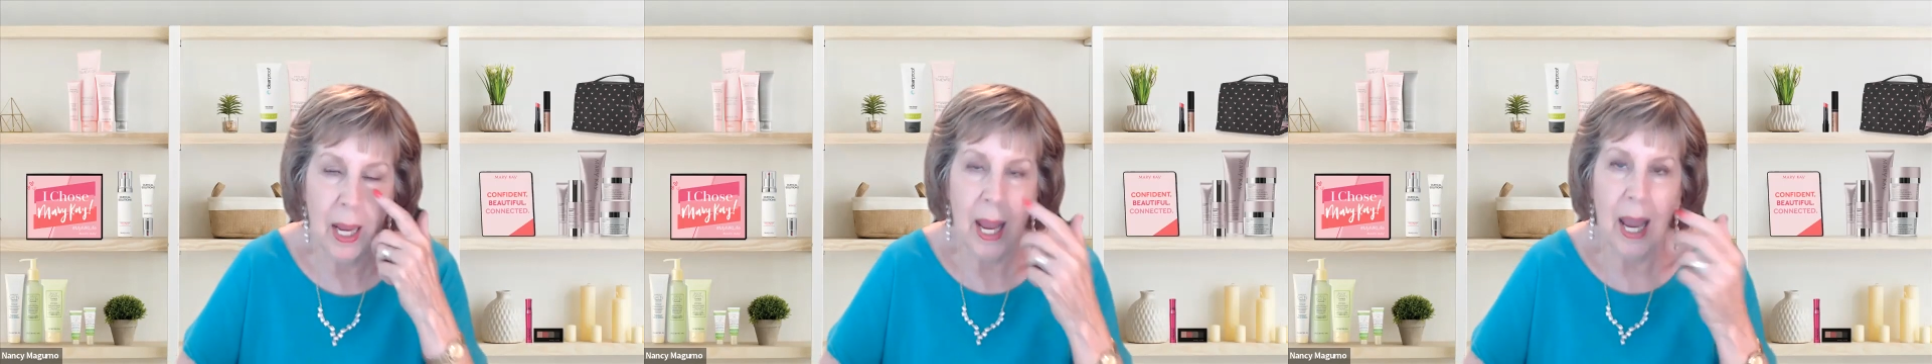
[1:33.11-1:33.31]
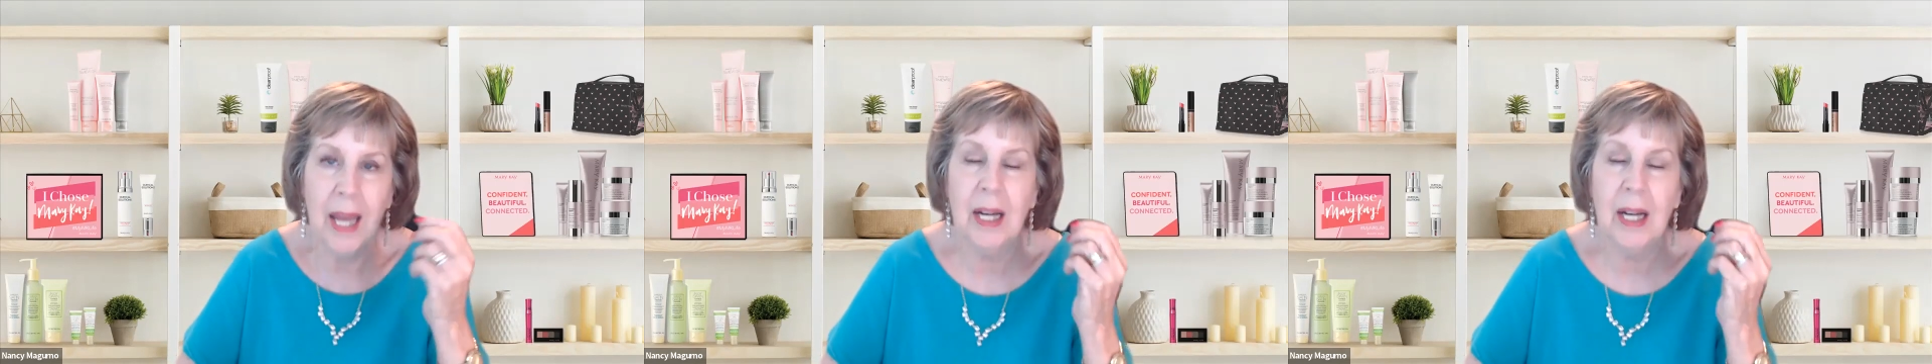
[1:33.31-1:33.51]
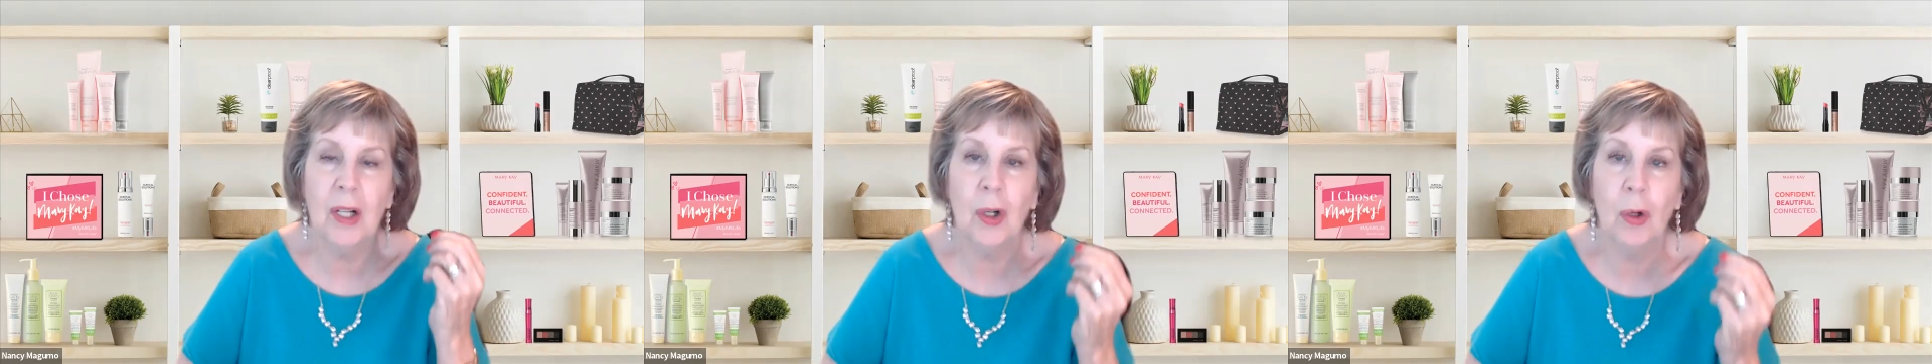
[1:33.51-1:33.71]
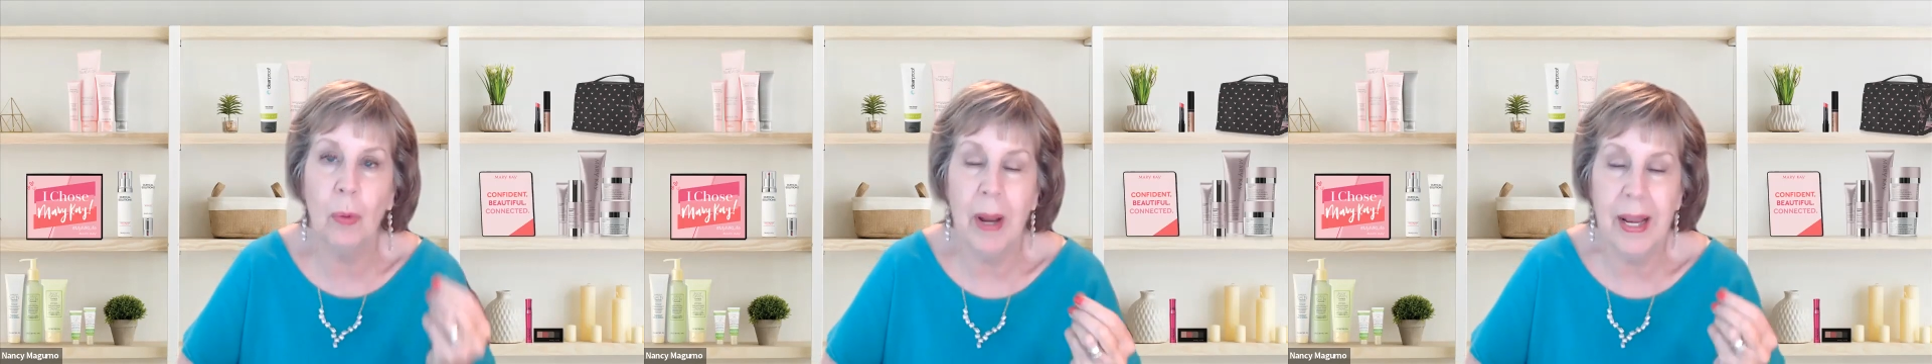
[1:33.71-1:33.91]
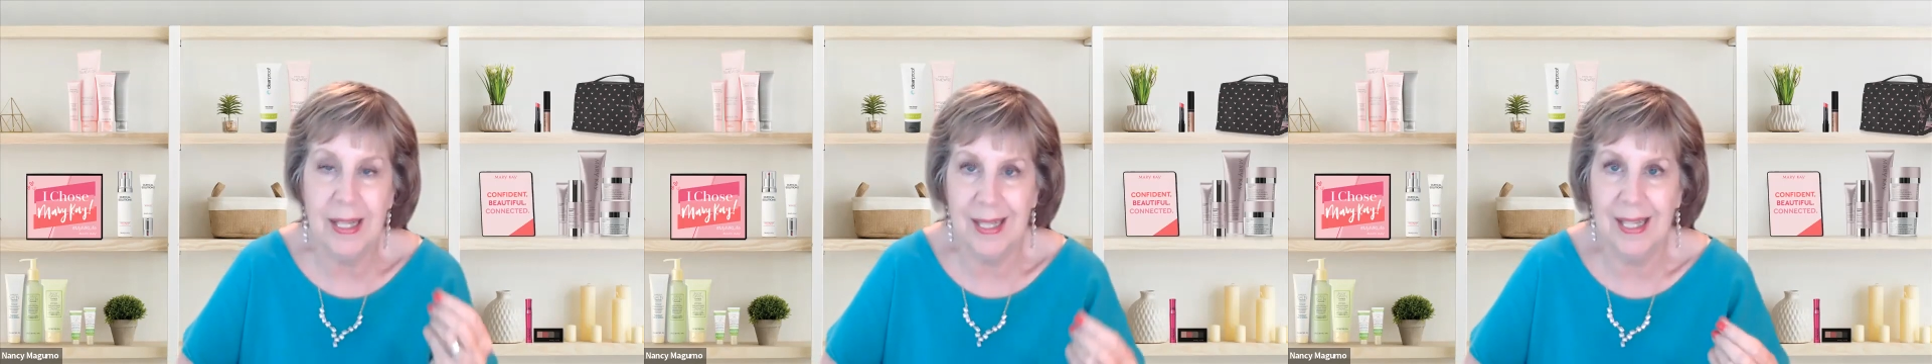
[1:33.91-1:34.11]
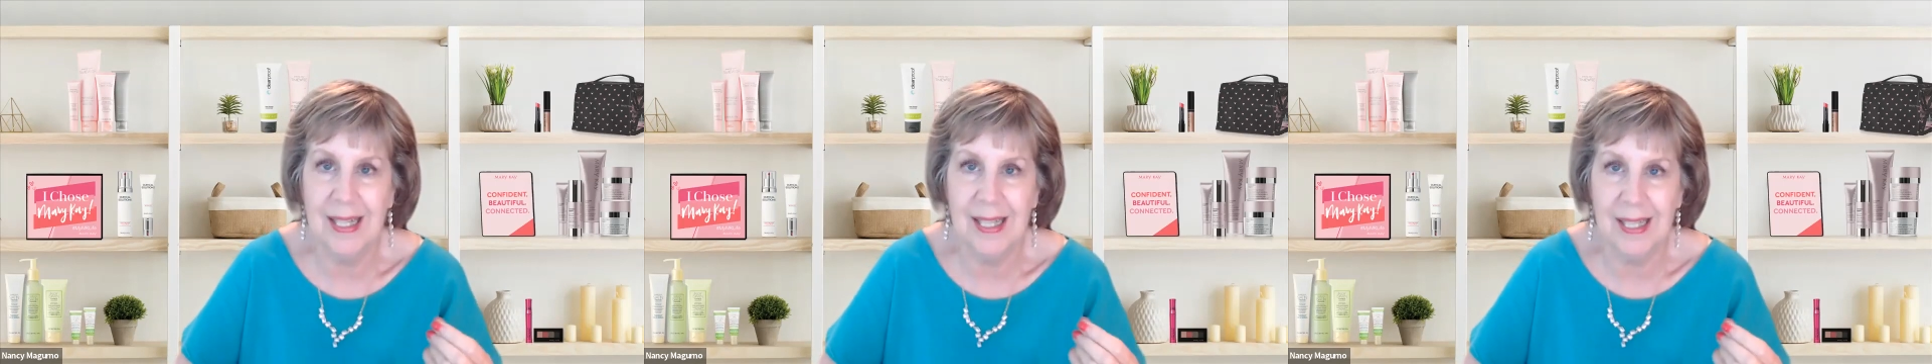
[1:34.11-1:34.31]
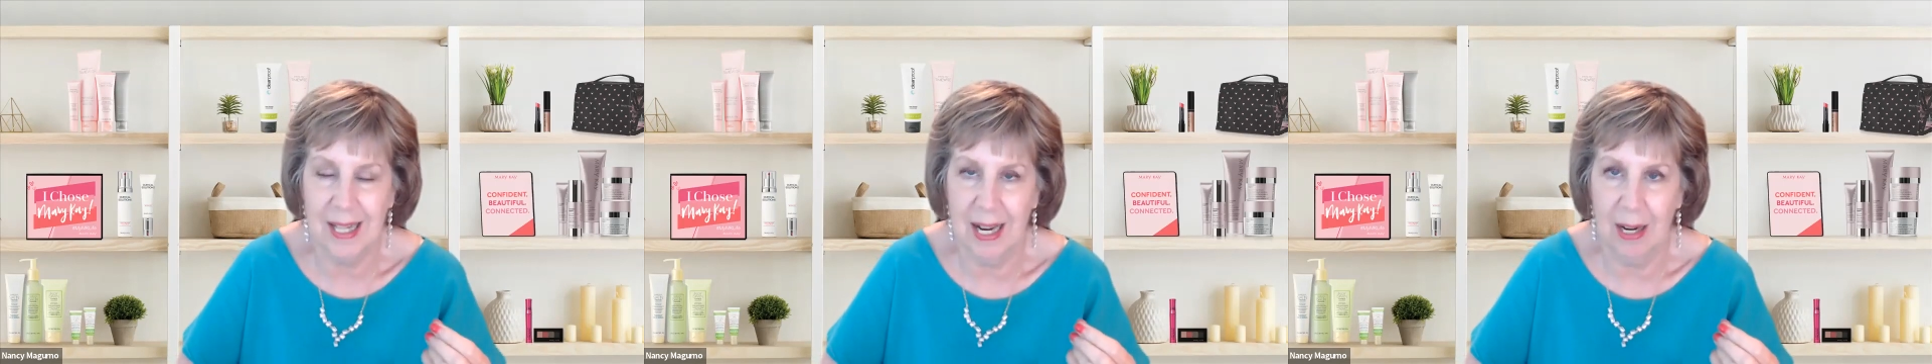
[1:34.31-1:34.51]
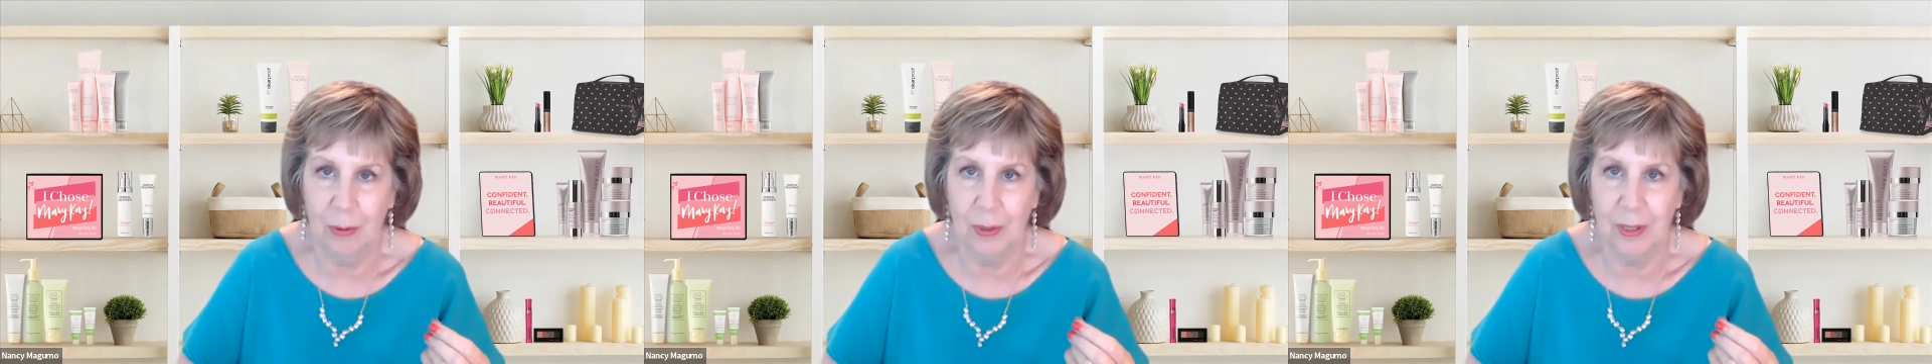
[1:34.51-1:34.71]
at a great
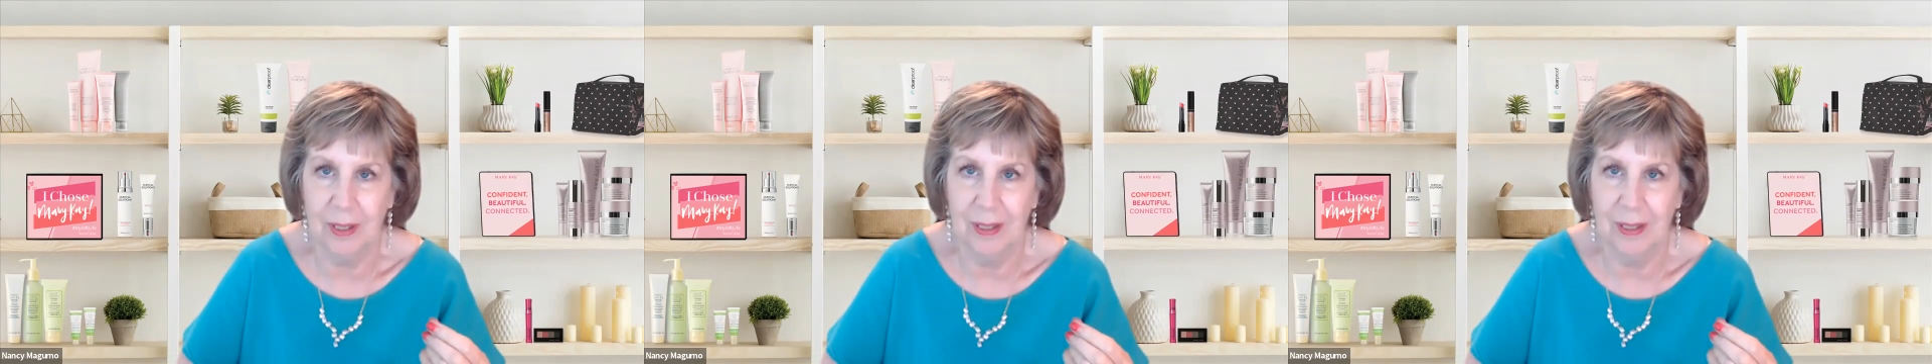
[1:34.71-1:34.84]
discount.